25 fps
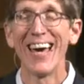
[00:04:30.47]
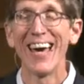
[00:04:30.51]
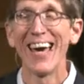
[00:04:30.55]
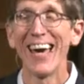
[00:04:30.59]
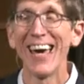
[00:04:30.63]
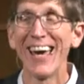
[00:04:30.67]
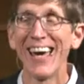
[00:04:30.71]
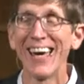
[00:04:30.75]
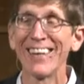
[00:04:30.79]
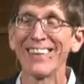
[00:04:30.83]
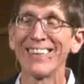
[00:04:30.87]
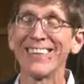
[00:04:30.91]

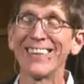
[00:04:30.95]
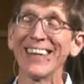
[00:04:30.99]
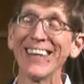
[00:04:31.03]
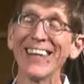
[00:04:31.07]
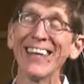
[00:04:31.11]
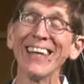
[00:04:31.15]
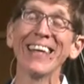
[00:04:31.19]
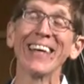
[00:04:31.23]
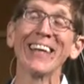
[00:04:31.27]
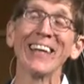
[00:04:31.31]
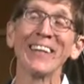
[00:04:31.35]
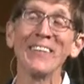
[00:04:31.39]
And
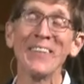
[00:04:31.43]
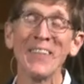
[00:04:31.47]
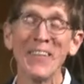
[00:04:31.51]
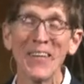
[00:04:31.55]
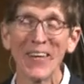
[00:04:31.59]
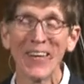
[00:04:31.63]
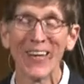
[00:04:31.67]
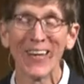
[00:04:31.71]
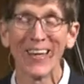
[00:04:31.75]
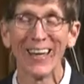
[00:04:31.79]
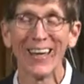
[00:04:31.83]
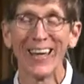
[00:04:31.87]
then
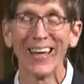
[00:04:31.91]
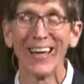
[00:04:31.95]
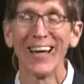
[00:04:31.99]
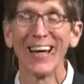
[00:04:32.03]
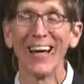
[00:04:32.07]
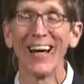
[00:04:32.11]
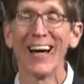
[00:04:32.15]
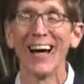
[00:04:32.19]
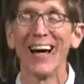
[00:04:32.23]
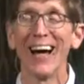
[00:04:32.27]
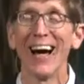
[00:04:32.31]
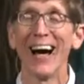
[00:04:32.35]

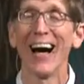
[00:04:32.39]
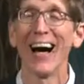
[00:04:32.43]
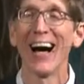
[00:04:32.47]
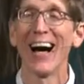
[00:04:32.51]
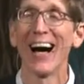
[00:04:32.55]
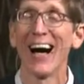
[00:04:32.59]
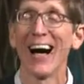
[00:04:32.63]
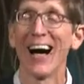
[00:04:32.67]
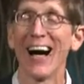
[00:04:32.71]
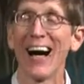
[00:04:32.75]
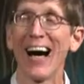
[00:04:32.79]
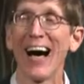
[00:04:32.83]

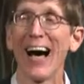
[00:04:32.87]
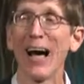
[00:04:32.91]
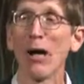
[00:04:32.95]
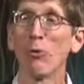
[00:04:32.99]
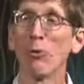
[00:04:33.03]
I